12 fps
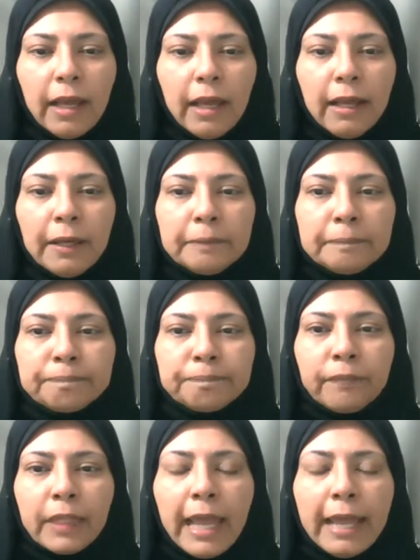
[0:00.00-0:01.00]

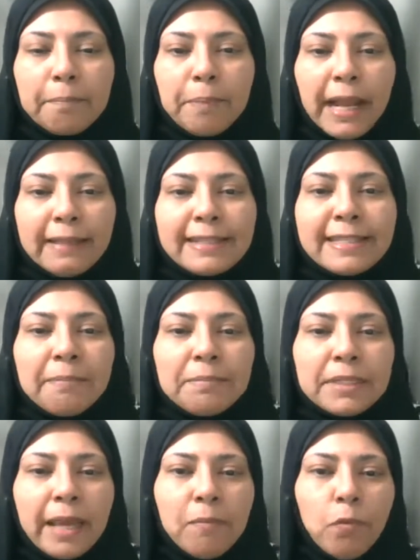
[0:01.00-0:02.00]
But at the
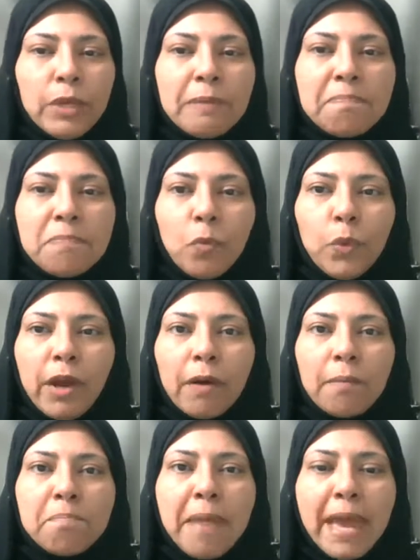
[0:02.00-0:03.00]
same time, we
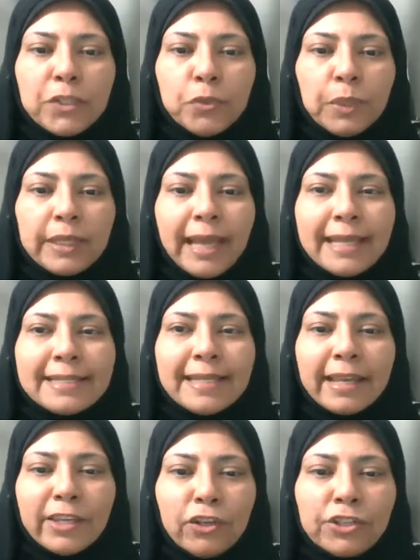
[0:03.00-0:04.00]
are met with a
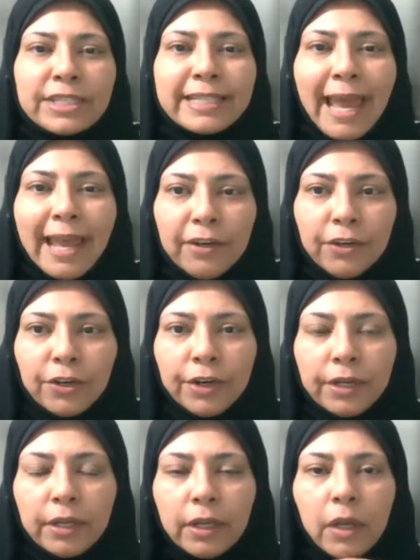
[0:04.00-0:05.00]
secular
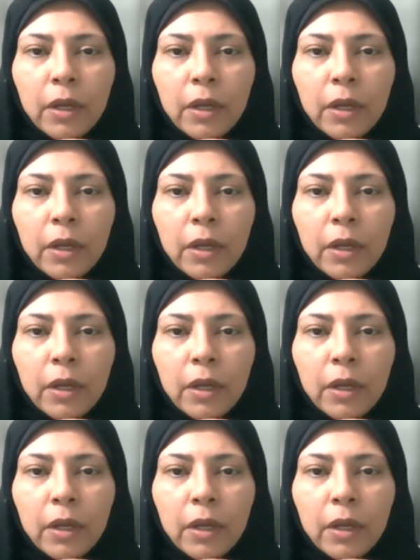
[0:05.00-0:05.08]
standard